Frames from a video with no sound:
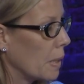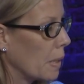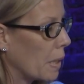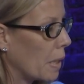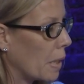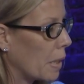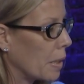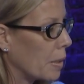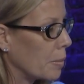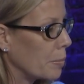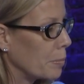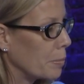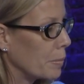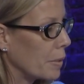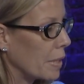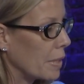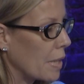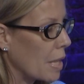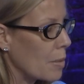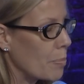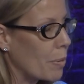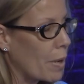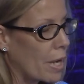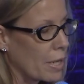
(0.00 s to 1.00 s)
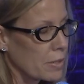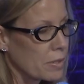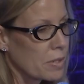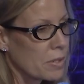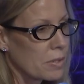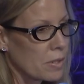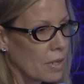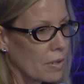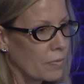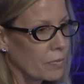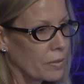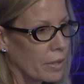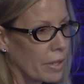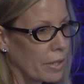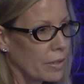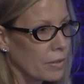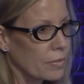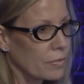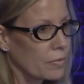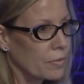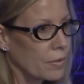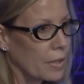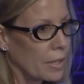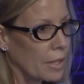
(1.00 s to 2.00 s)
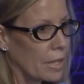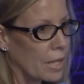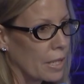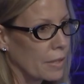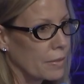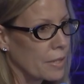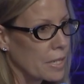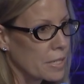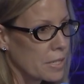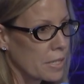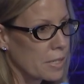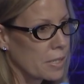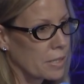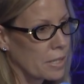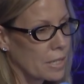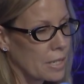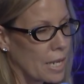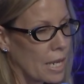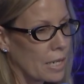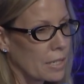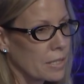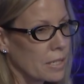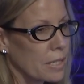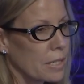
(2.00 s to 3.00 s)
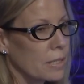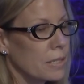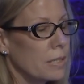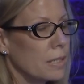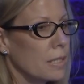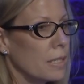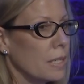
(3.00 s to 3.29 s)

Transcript: And they practiced tough love, and they disconnected.